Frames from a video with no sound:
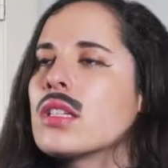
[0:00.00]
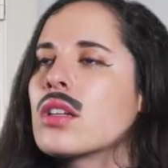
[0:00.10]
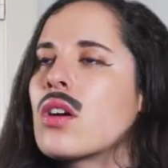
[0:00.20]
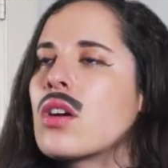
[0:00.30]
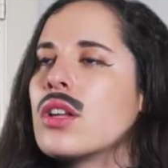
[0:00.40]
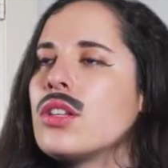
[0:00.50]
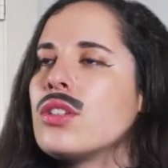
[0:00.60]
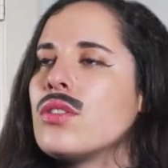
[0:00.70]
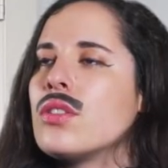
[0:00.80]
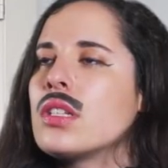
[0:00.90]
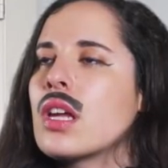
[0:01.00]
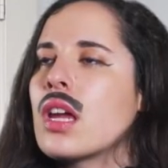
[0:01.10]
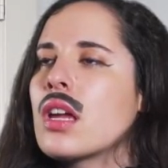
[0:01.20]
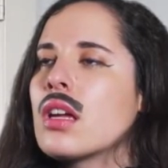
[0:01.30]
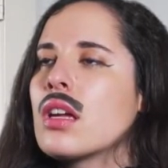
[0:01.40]
is it already
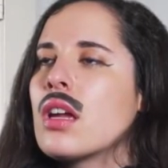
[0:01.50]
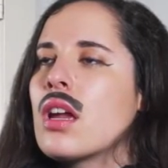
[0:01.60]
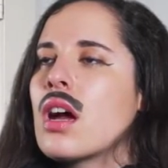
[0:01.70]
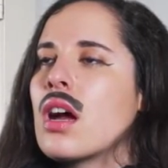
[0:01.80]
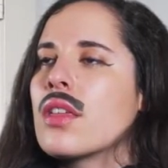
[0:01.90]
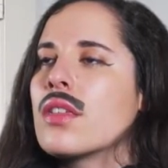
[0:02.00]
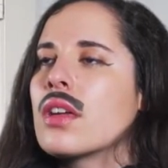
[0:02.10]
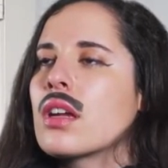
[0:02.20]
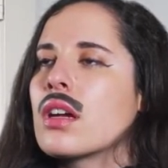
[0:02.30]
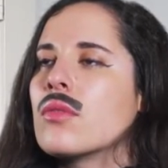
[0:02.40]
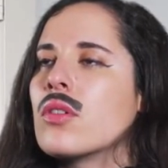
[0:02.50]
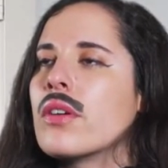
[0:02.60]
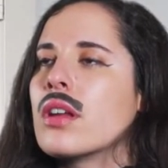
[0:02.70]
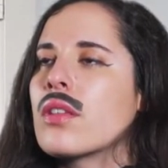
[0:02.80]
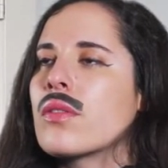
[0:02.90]
Tuesday? I think I'm
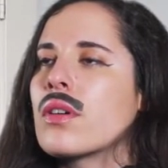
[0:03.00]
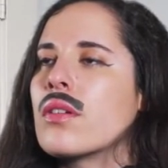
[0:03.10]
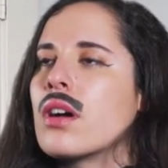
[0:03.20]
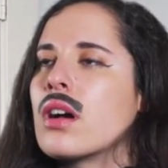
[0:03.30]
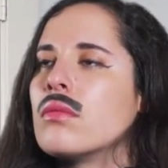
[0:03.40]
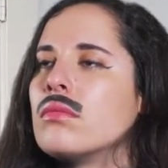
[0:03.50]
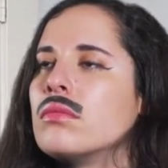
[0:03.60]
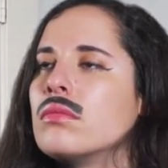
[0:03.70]
going to throw up.